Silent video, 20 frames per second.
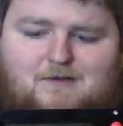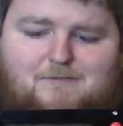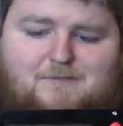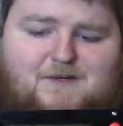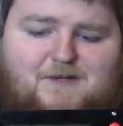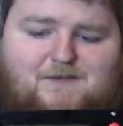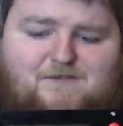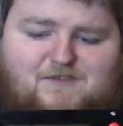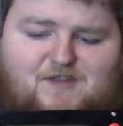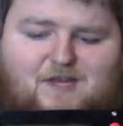
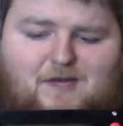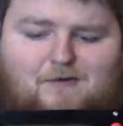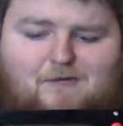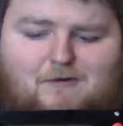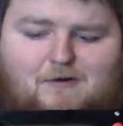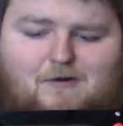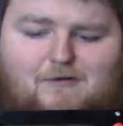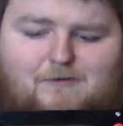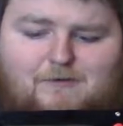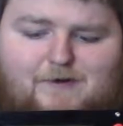But if they are
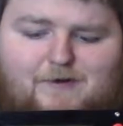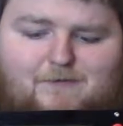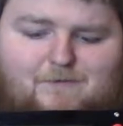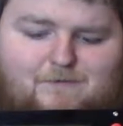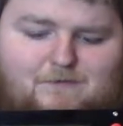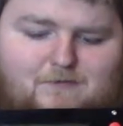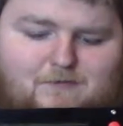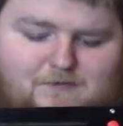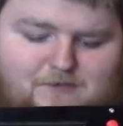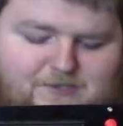not
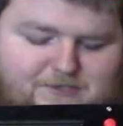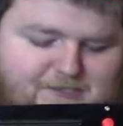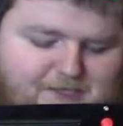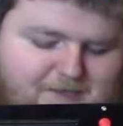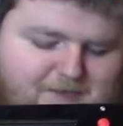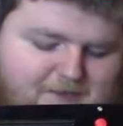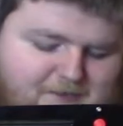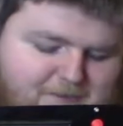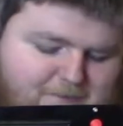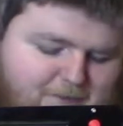reinforced,
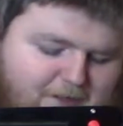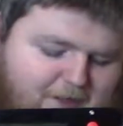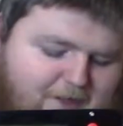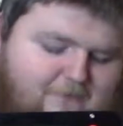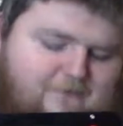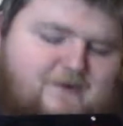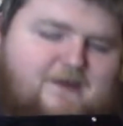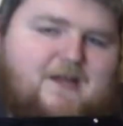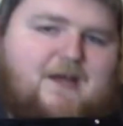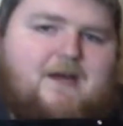that does mean
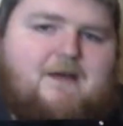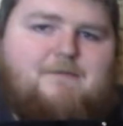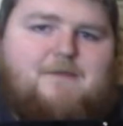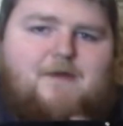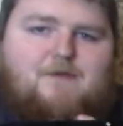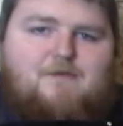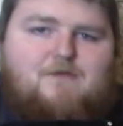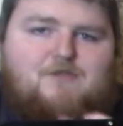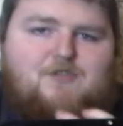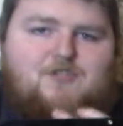every time
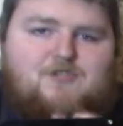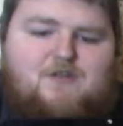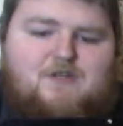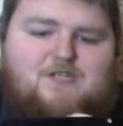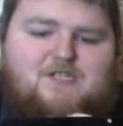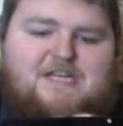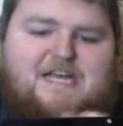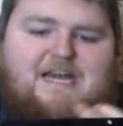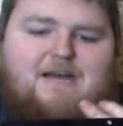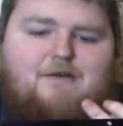they will
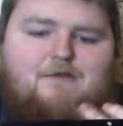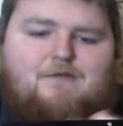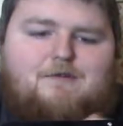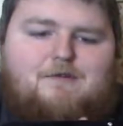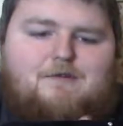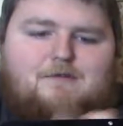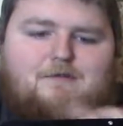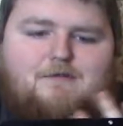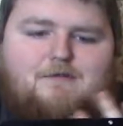stretch out.